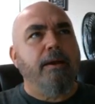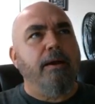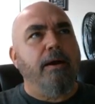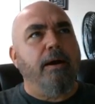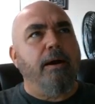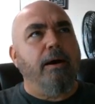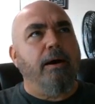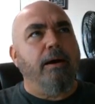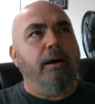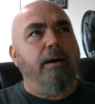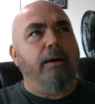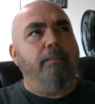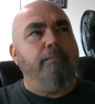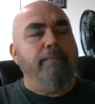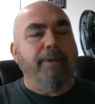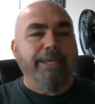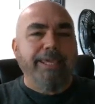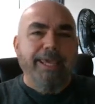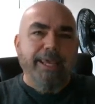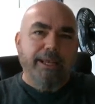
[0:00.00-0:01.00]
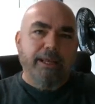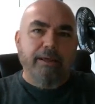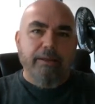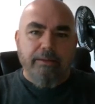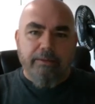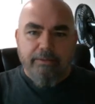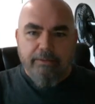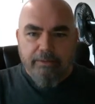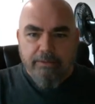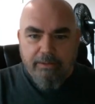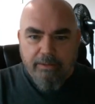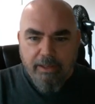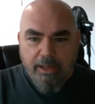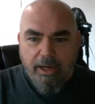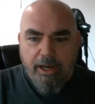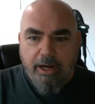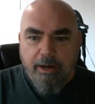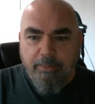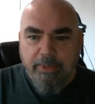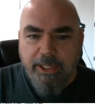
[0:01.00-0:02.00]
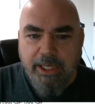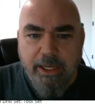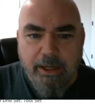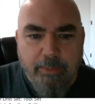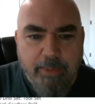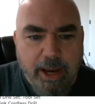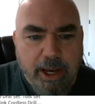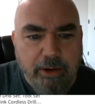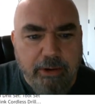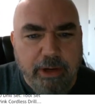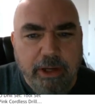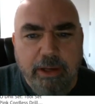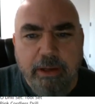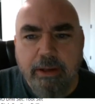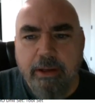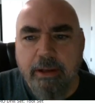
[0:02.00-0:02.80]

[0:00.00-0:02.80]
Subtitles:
Makita. I got a Makita battery.